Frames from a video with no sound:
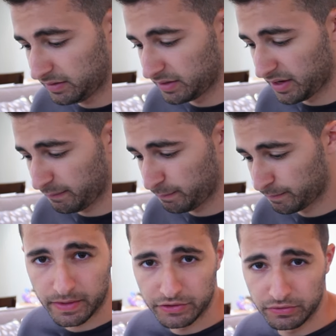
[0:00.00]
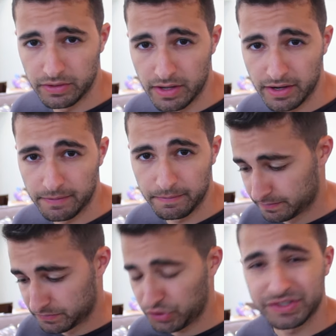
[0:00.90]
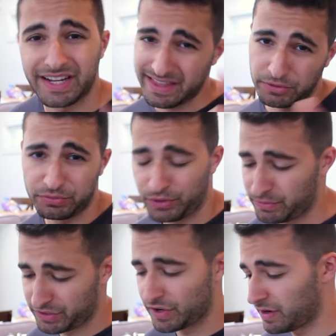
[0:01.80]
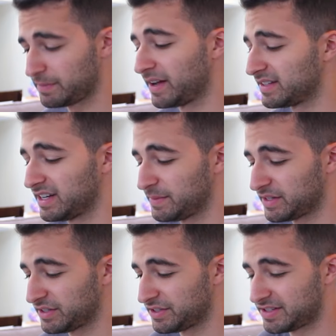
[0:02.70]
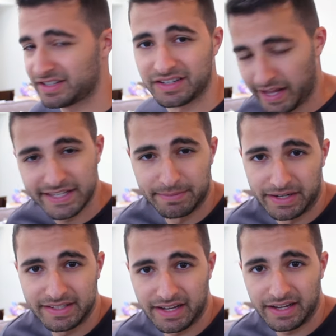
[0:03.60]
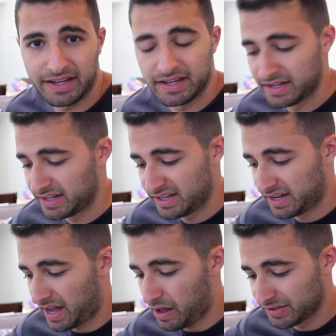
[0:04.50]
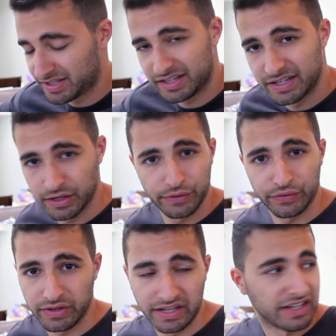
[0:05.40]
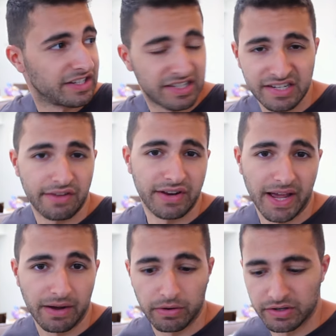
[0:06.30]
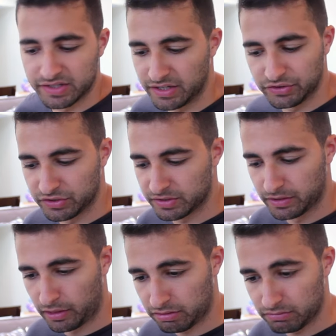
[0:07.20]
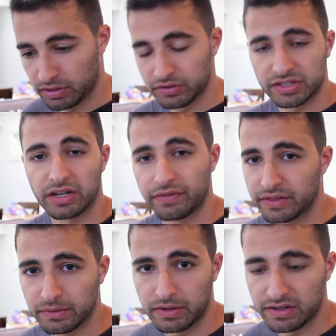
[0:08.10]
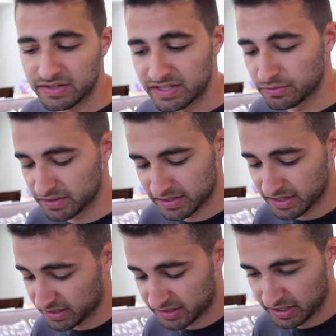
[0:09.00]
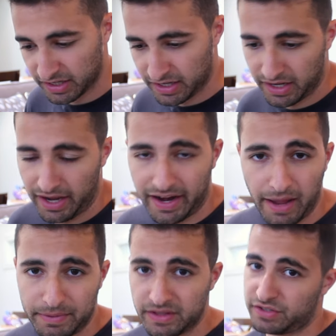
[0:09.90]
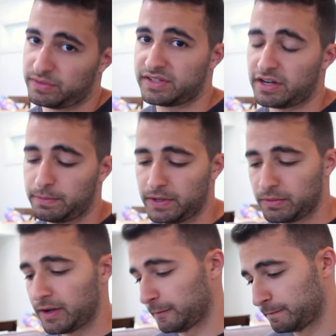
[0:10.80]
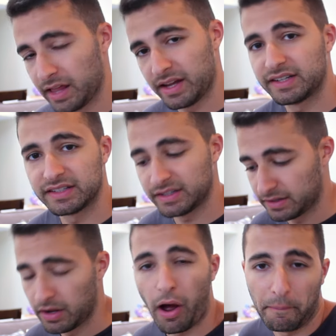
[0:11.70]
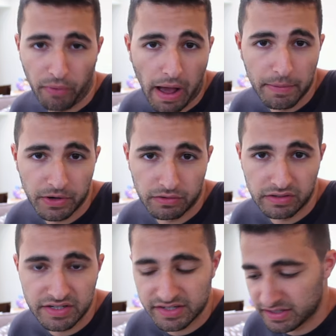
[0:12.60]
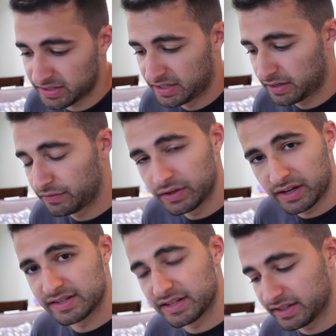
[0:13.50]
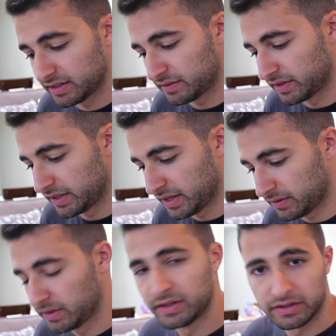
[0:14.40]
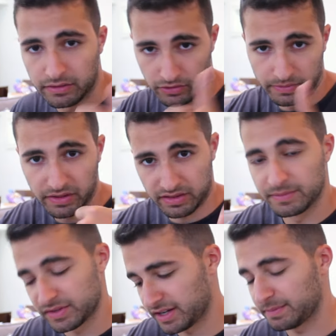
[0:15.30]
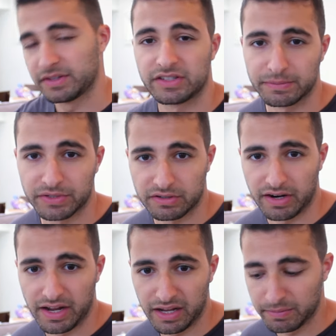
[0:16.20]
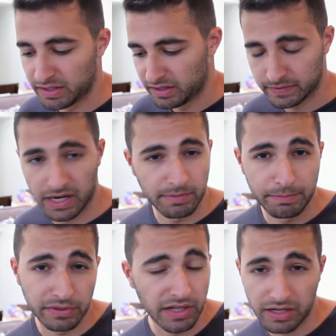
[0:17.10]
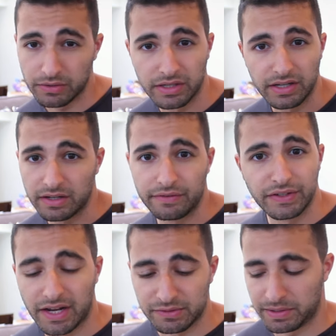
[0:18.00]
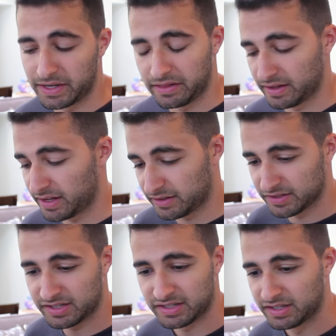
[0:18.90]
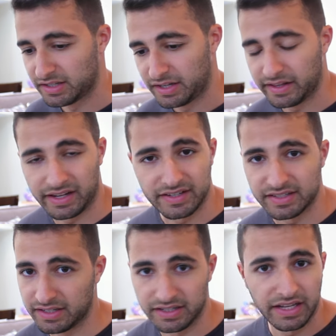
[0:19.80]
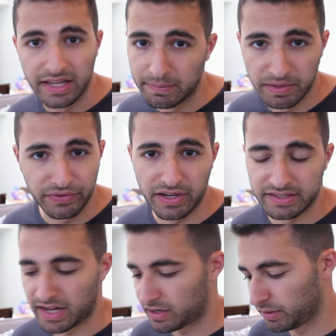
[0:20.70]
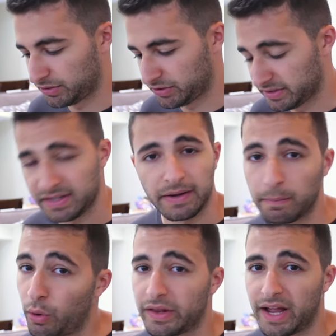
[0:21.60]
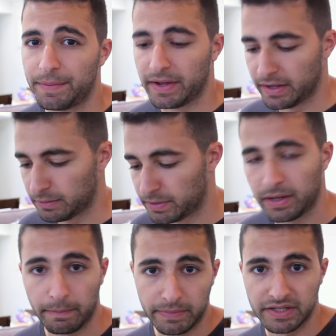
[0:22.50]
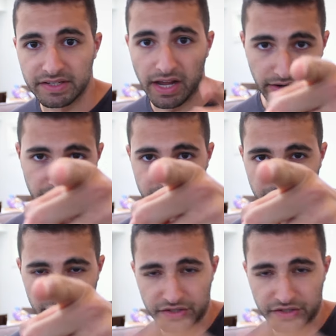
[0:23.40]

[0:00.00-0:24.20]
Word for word: You know, that's really it. So there's not that much more I want to talk about today because that's my day. I'll sit here for like seven hours and just throw stuff at the wall and see what sticks. And it happened, this one stuck pretty well. I liked it. I'm probably gonna release it. If you guys like this video, throw me a thumbs up, subscribe, comment below if you guys want anything else. Like I said, hit me if you guys got questions. More than happy to help. Peace out. See you